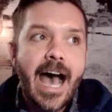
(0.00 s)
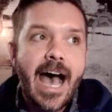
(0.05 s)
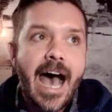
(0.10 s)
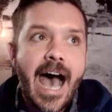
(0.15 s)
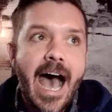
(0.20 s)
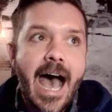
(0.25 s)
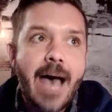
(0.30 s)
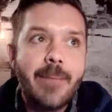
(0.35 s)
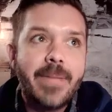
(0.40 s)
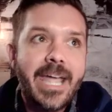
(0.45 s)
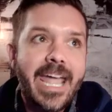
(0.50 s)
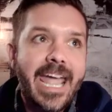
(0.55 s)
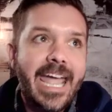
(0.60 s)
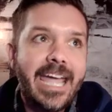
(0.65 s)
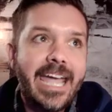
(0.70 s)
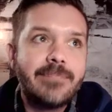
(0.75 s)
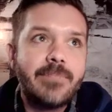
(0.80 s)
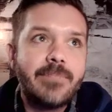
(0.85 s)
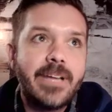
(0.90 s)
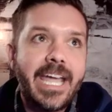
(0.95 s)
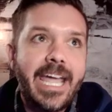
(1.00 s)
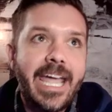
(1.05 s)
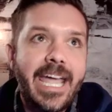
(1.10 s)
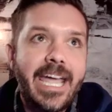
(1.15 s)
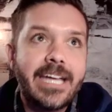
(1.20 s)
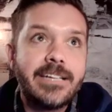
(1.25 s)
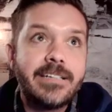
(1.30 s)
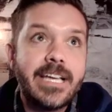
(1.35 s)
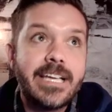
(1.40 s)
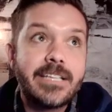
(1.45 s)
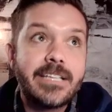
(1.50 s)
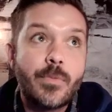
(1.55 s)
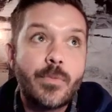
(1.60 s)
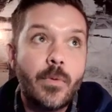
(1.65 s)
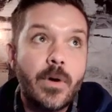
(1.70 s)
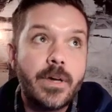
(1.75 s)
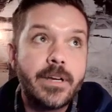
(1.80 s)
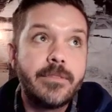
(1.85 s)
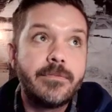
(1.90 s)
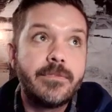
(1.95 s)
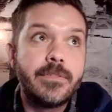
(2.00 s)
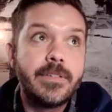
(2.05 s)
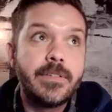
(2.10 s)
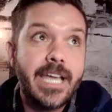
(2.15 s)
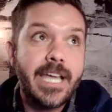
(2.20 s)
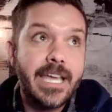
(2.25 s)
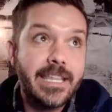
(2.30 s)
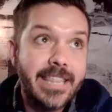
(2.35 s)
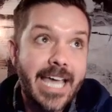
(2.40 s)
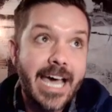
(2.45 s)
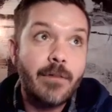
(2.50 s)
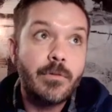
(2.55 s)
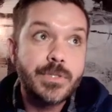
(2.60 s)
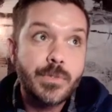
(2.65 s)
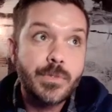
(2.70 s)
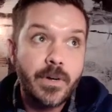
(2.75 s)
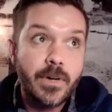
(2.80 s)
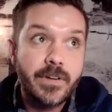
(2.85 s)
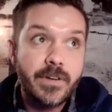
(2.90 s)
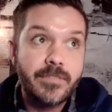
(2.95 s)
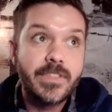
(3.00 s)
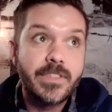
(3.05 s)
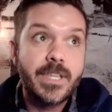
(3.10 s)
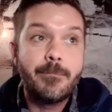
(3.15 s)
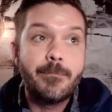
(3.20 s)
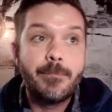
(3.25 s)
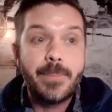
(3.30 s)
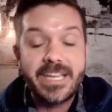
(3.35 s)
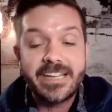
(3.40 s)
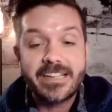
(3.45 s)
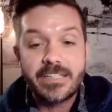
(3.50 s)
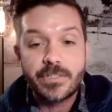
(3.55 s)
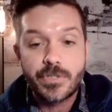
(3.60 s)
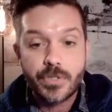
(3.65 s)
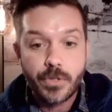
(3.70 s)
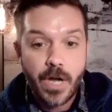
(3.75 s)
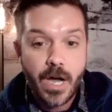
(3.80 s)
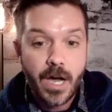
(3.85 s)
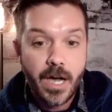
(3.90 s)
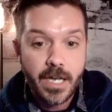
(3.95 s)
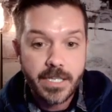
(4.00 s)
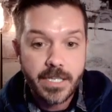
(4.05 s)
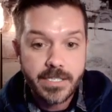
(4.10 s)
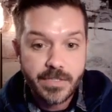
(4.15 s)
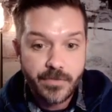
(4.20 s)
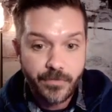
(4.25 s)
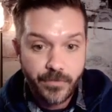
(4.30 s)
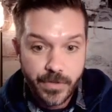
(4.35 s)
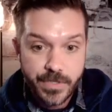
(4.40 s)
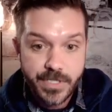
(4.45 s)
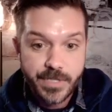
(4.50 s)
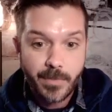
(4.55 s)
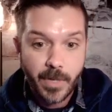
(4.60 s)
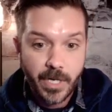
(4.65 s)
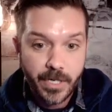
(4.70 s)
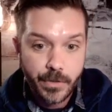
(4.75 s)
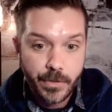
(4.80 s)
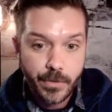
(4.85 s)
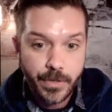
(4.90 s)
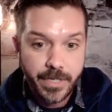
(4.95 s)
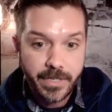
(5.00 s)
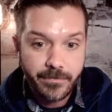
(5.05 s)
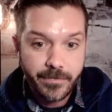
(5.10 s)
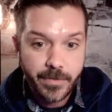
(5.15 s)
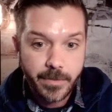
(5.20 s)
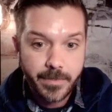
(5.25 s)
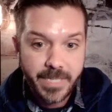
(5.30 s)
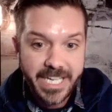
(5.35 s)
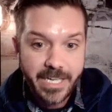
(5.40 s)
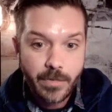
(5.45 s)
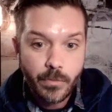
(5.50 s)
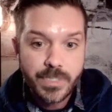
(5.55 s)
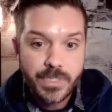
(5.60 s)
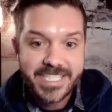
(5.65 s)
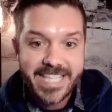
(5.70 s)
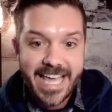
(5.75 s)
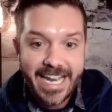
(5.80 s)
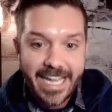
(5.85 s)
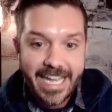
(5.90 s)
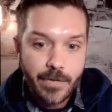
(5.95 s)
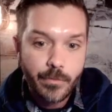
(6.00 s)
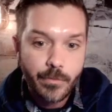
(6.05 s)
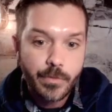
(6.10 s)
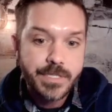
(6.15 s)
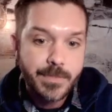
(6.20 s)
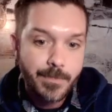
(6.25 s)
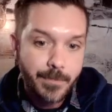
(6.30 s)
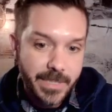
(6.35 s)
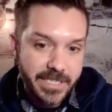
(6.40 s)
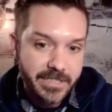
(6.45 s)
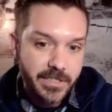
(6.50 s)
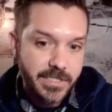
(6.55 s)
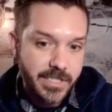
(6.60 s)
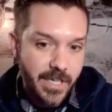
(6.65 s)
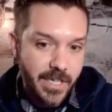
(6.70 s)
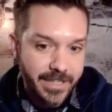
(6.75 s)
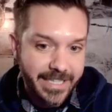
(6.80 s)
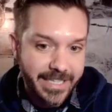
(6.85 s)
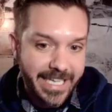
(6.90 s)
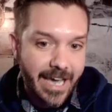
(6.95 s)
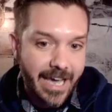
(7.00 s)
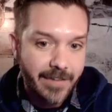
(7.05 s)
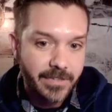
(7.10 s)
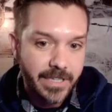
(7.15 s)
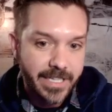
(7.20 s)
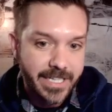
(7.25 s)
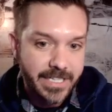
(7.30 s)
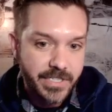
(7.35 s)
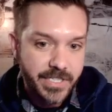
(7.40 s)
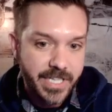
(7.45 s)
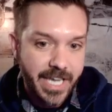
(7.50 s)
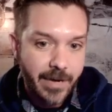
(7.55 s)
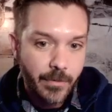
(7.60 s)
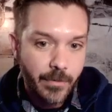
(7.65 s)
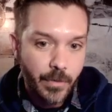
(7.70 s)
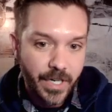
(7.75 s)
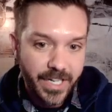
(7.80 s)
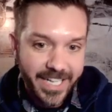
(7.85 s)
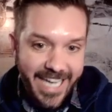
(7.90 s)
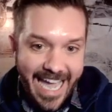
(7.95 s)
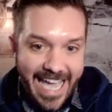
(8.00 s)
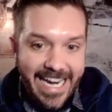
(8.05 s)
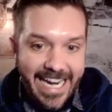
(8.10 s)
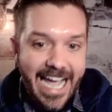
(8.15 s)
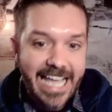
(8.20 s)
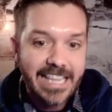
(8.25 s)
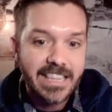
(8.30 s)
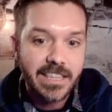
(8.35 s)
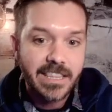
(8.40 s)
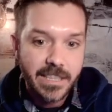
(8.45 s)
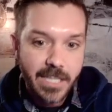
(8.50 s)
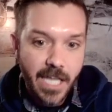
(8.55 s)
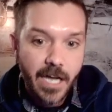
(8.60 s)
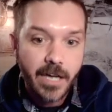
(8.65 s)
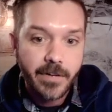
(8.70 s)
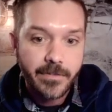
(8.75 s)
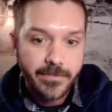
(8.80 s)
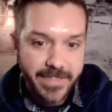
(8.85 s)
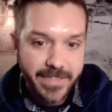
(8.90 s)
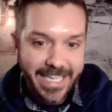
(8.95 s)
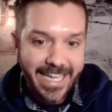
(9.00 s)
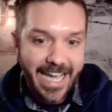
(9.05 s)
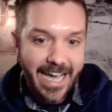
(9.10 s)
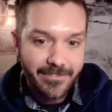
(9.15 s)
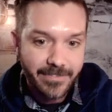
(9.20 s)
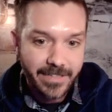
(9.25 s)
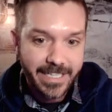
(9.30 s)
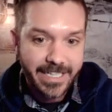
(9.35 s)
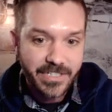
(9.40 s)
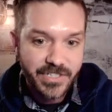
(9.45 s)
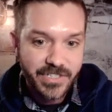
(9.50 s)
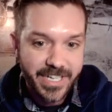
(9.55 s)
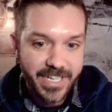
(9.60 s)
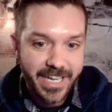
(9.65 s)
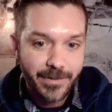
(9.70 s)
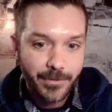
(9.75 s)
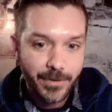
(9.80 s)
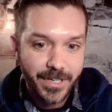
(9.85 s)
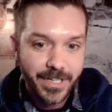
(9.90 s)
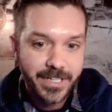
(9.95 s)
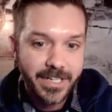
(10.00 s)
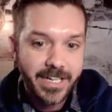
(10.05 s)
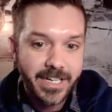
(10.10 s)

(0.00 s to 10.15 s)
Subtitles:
And it's that was one of the big draws for Smartcoin for me, was that it was built on the Avalanche network, and I love the Avalanche network.